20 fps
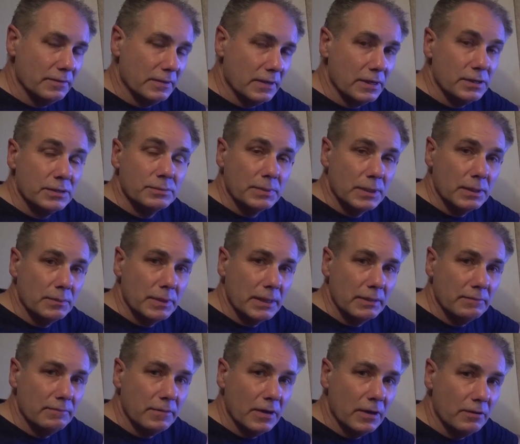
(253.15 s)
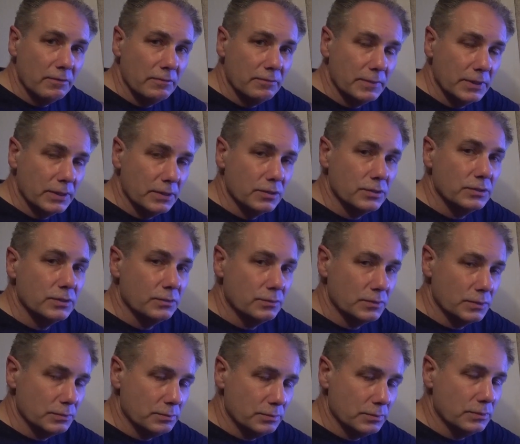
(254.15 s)
They asked me to be involved because I
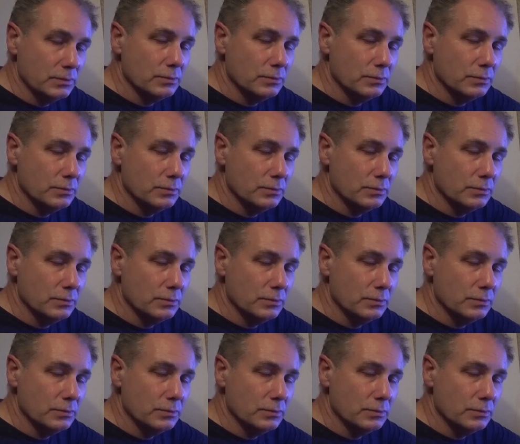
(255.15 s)
was